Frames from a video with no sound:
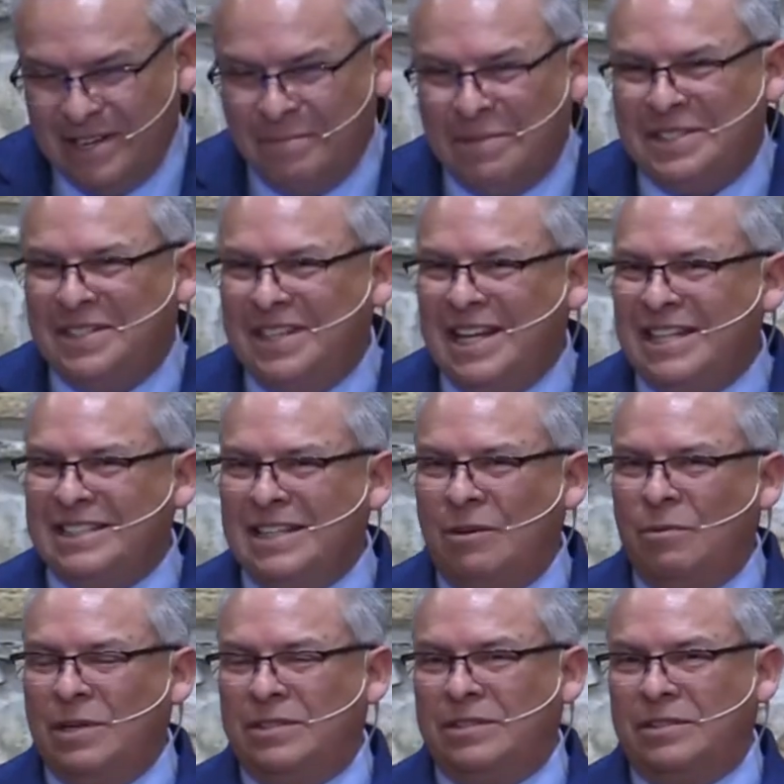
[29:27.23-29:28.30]
But see, that's
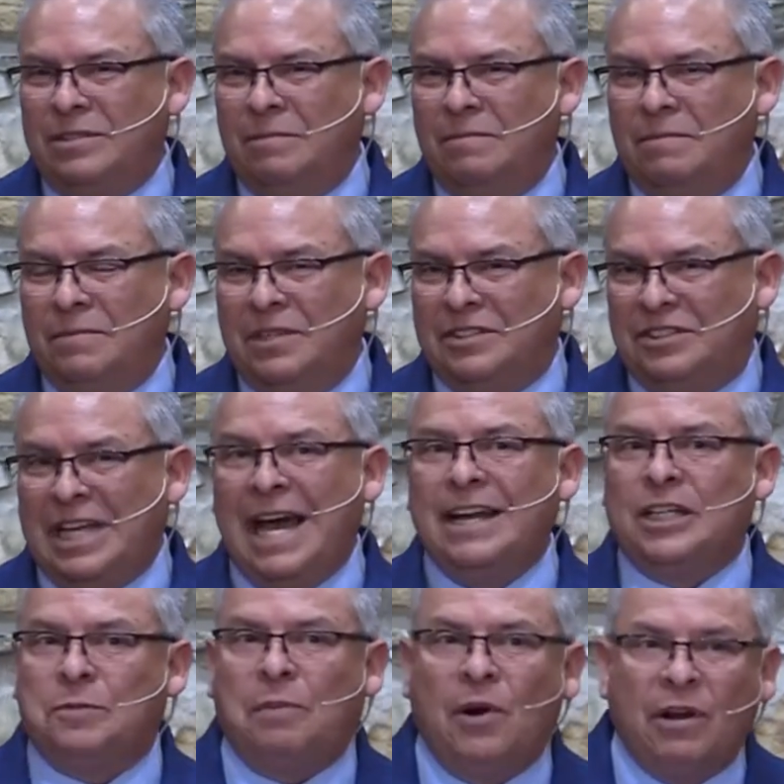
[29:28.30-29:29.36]
not what's the, the
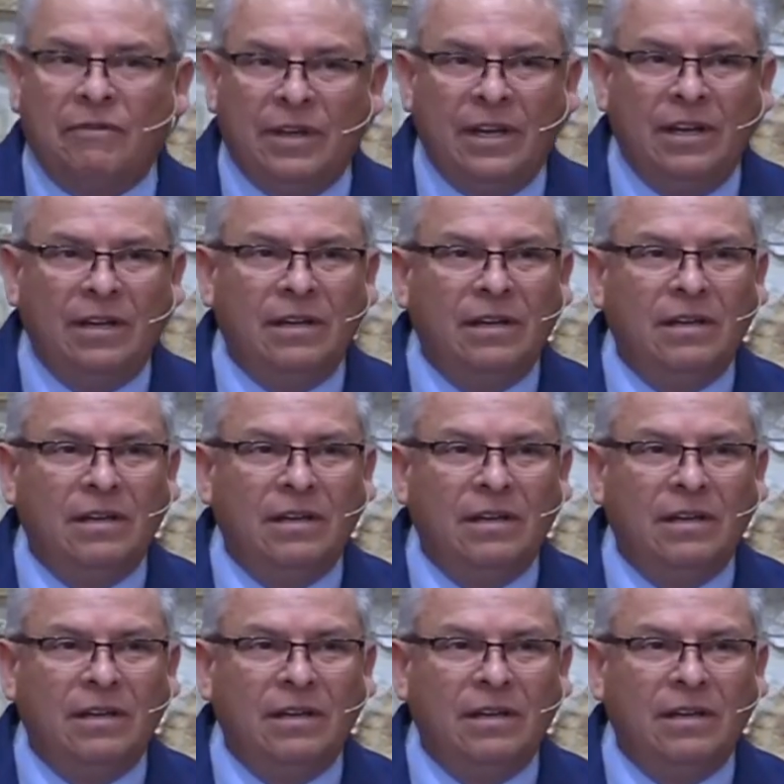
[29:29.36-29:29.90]
saddest part of it.